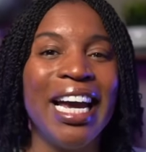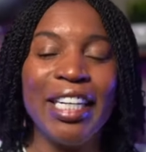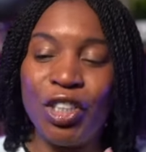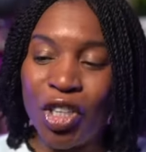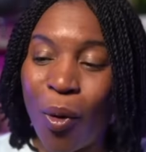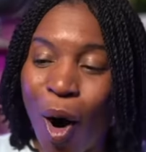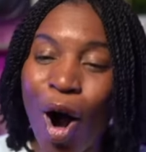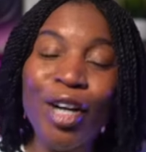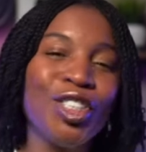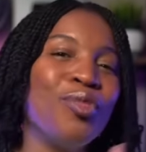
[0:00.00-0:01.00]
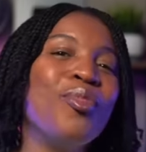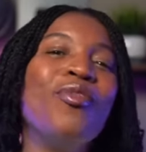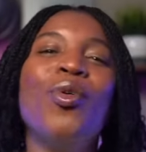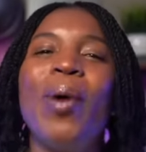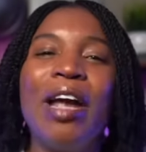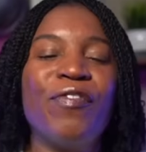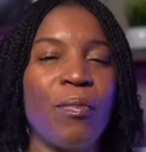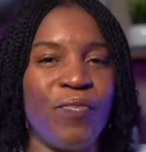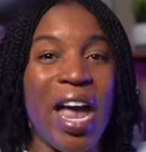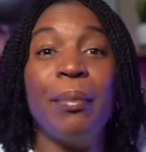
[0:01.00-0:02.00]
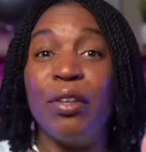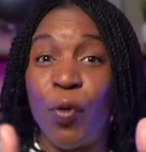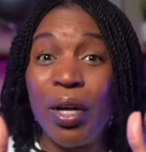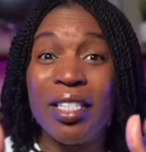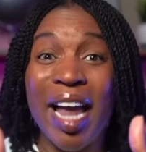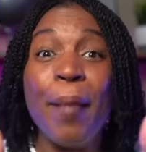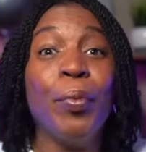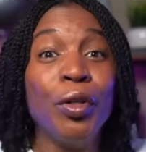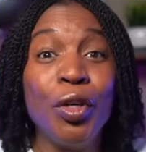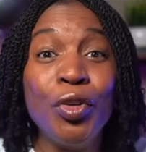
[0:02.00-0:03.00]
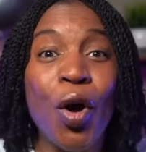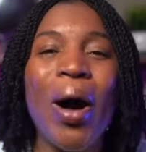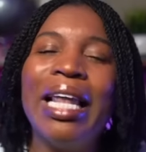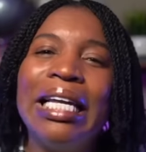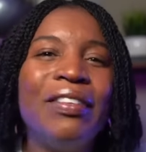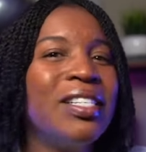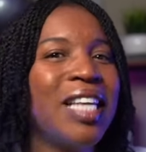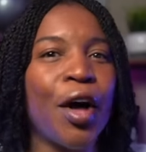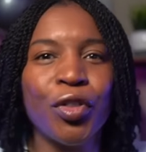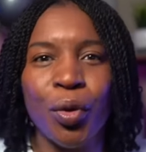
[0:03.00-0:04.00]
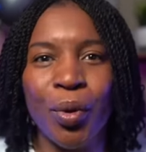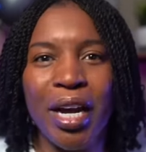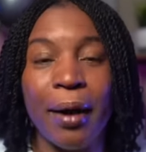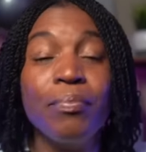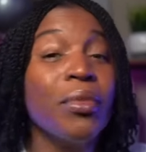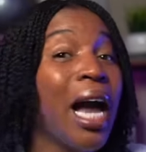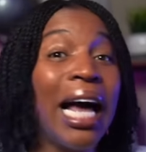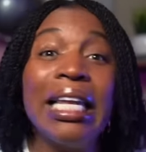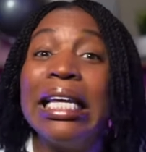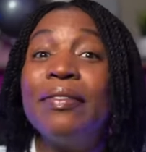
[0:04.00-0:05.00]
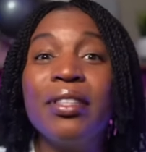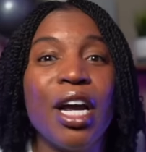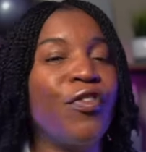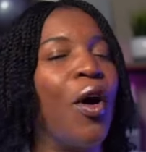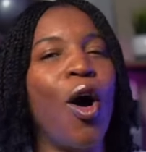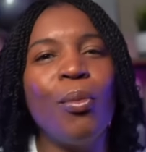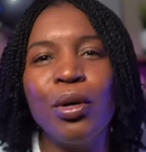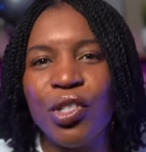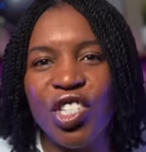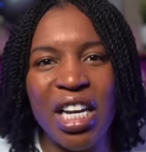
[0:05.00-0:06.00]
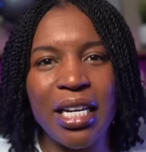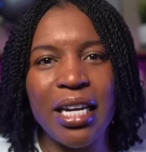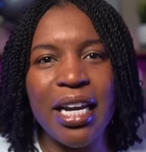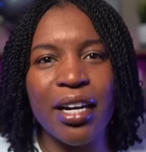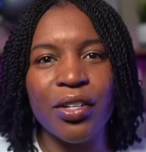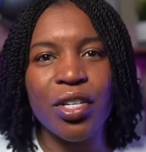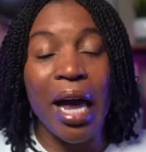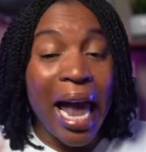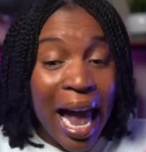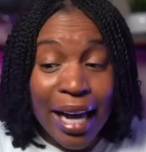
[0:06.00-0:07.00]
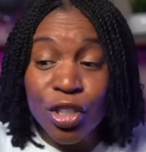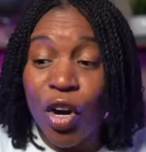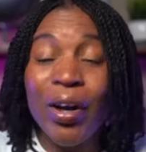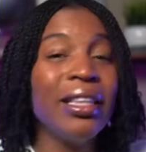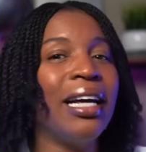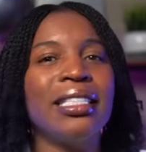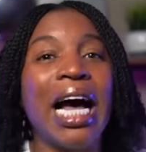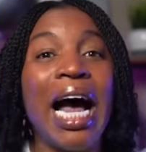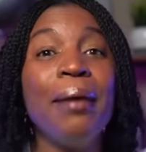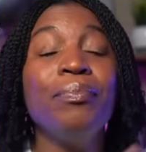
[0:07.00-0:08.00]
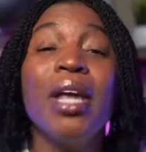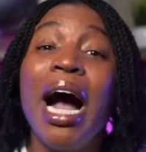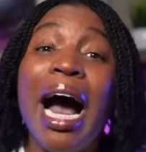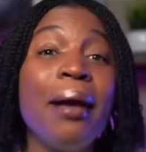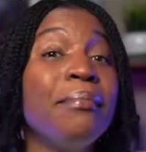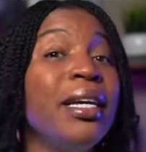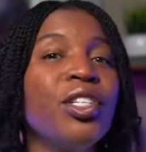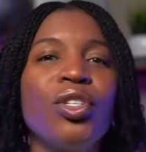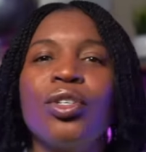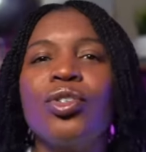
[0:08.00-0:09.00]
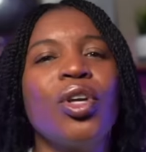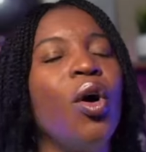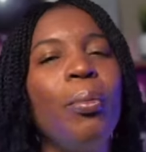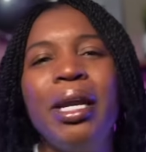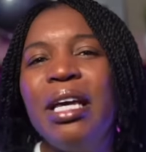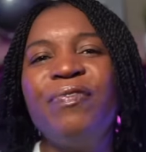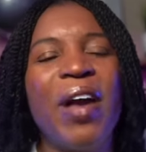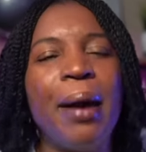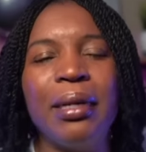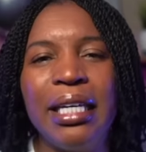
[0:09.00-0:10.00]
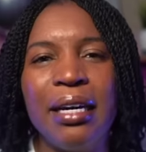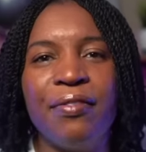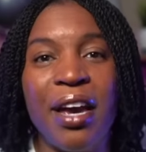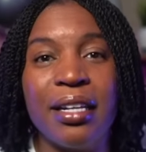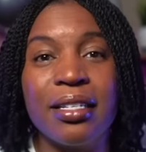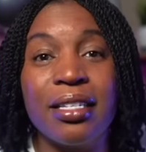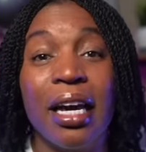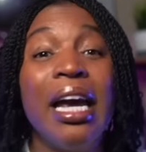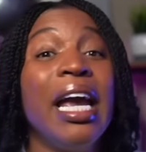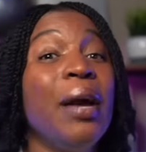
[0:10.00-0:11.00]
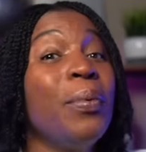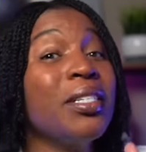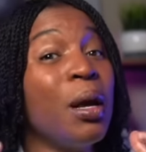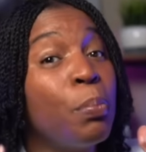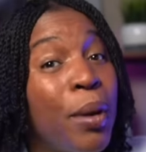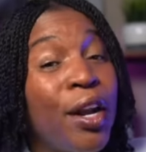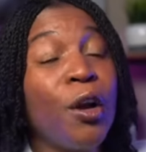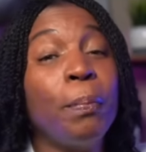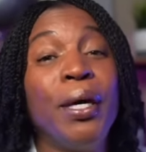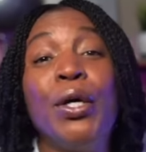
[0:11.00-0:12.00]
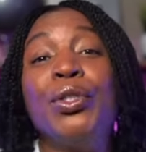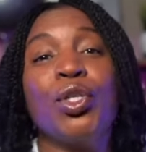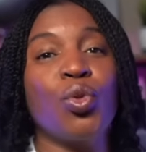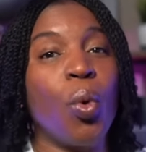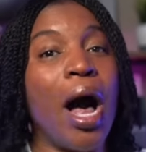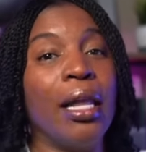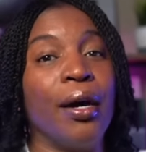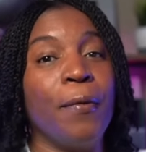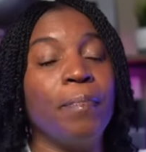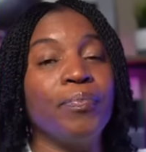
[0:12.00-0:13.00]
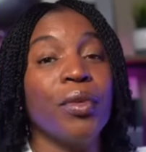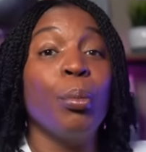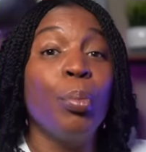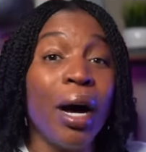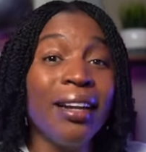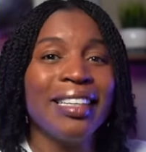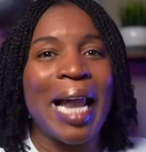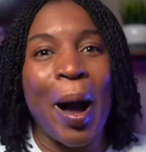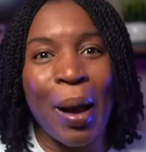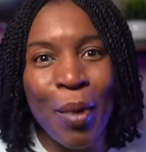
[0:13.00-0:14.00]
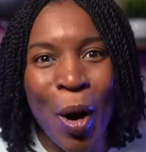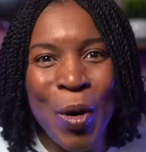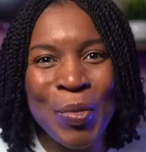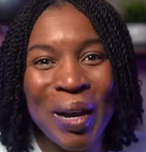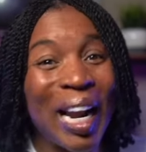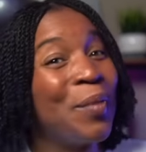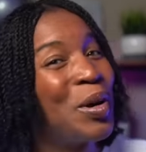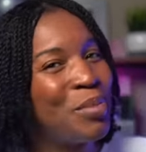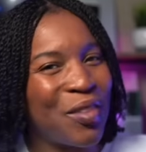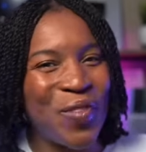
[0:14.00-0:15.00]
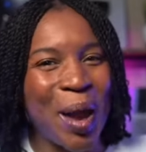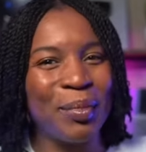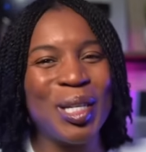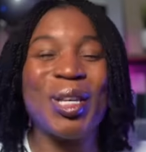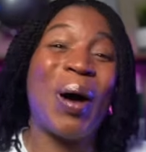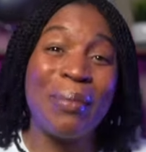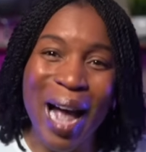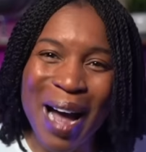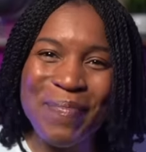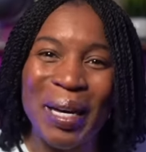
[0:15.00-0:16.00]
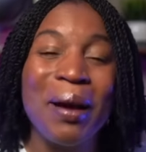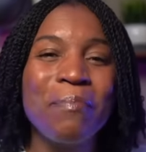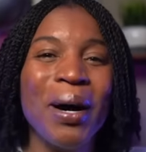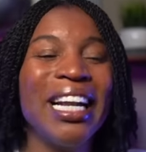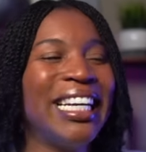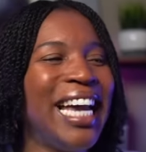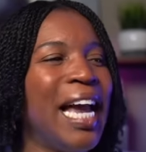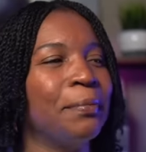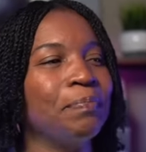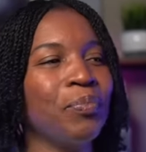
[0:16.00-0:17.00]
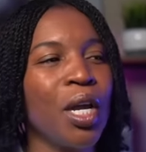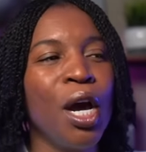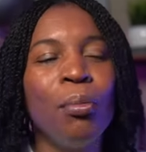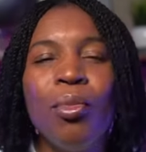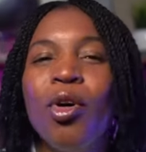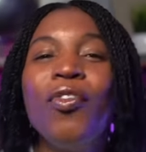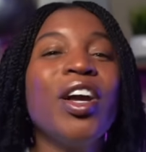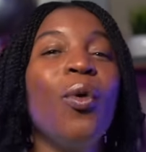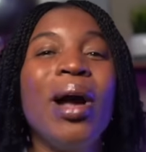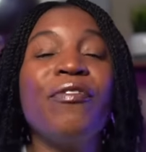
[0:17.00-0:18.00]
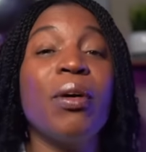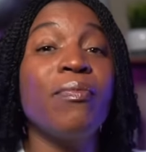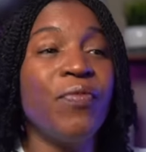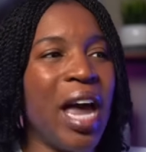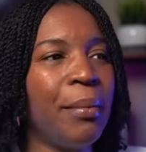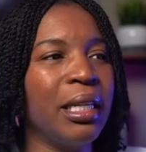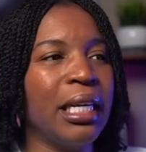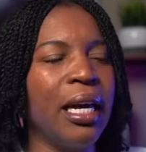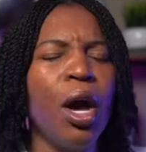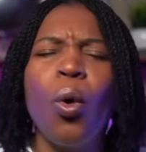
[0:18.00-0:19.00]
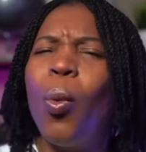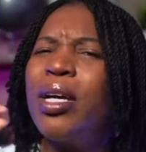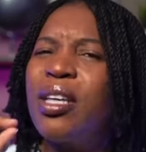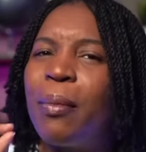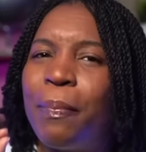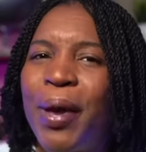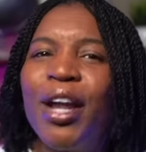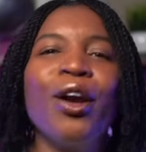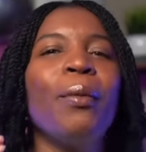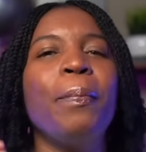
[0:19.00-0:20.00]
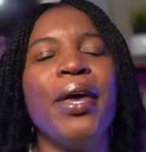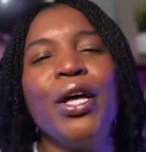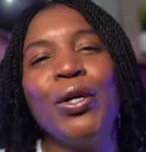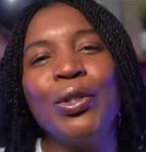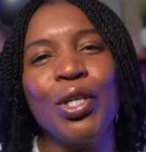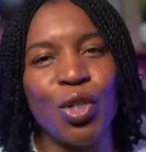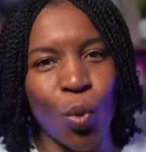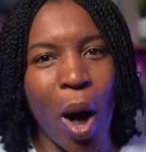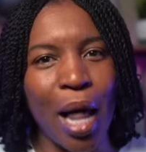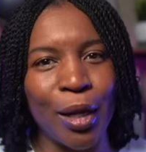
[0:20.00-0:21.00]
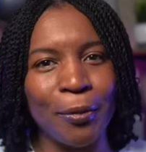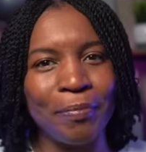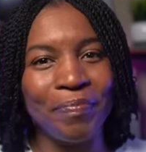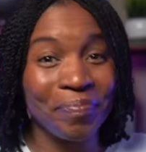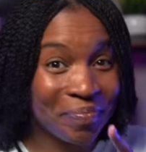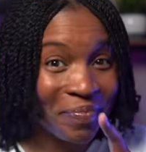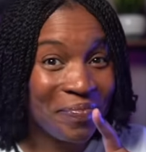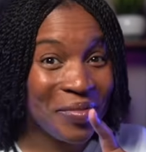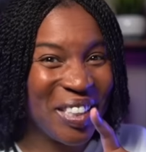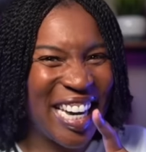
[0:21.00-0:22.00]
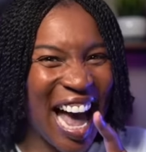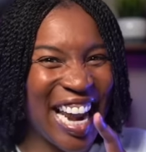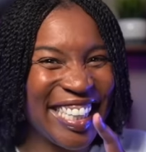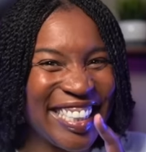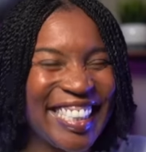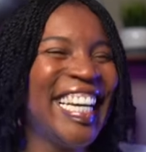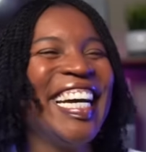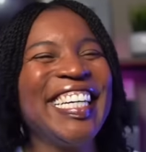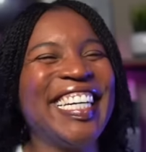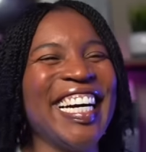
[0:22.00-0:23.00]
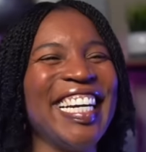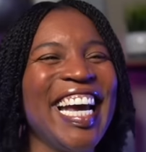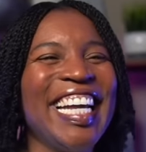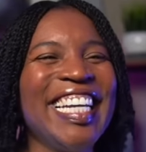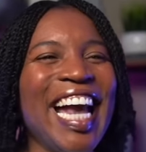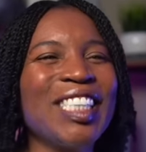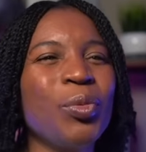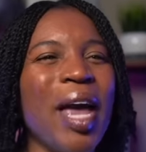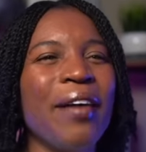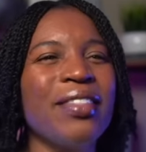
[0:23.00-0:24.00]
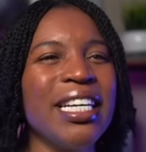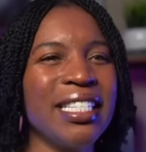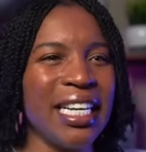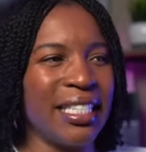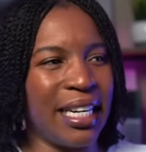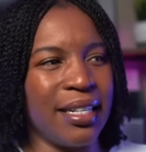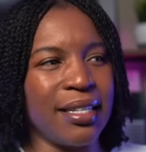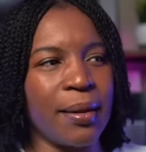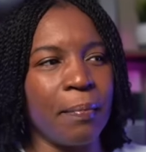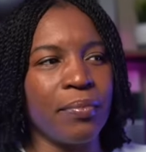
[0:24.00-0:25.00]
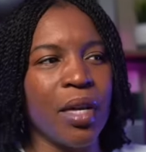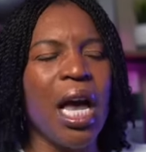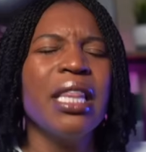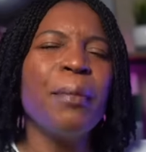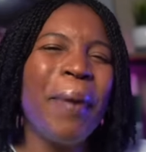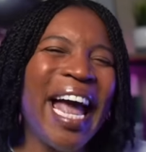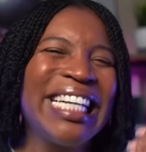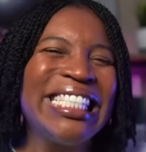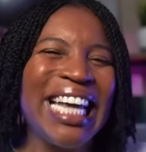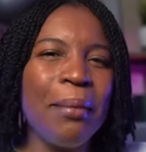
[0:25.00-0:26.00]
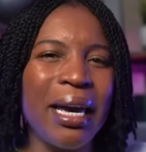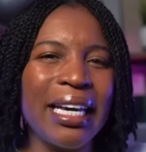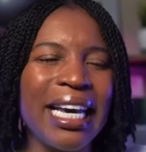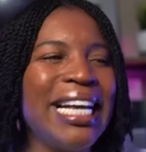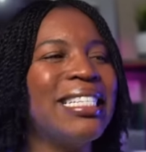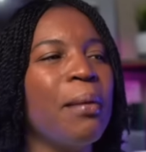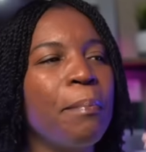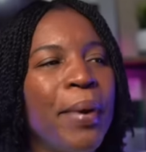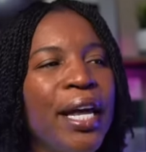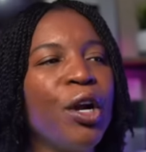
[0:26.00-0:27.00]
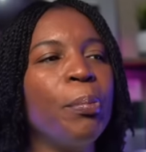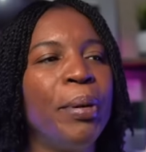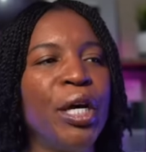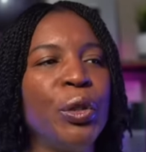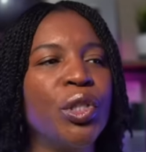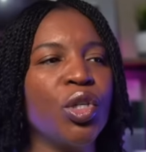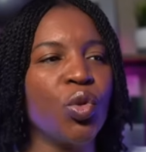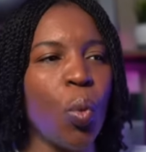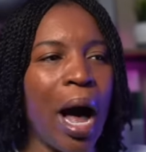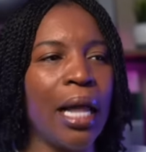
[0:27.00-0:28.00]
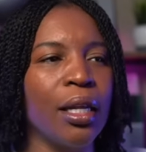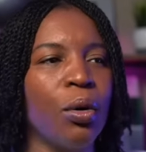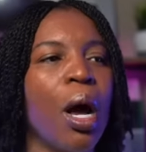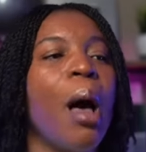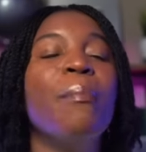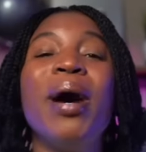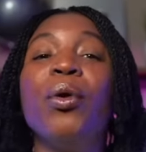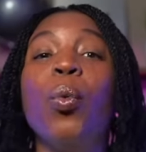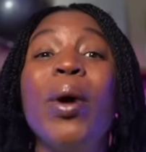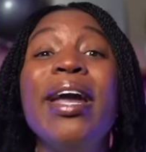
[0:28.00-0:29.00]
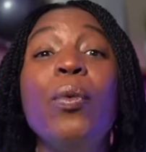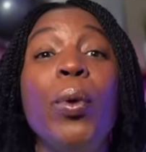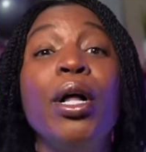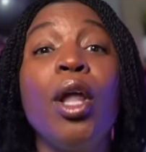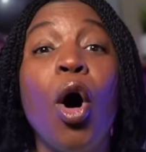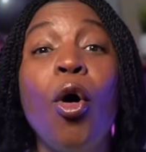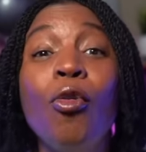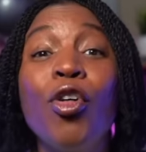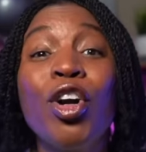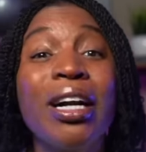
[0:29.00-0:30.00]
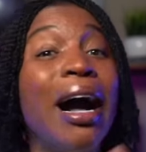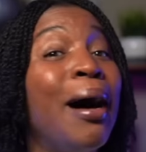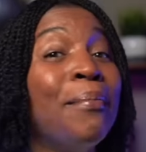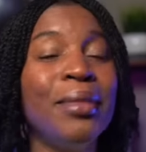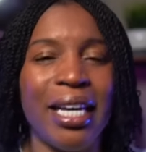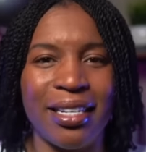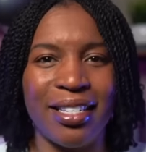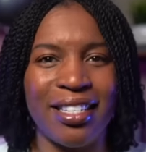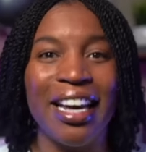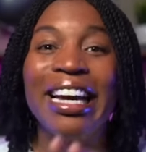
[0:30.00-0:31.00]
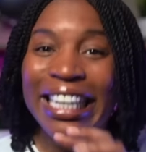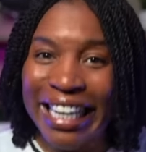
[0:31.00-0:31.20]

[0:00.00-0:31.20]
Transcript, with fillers: It's so hard to move away from family. For example, you know I lived in South Korea. I lived there for almost 10 years. And during that time, I missed so many family events. It was a bitter pill to swallow. But now I'm home and I'm with my family, so I'm happy. But again, Moving away from family was a bitter pill to swallow. Got it? Good. Next, we have this sentence. The pandemic is a bitter pill to swallow, but we will overcome this.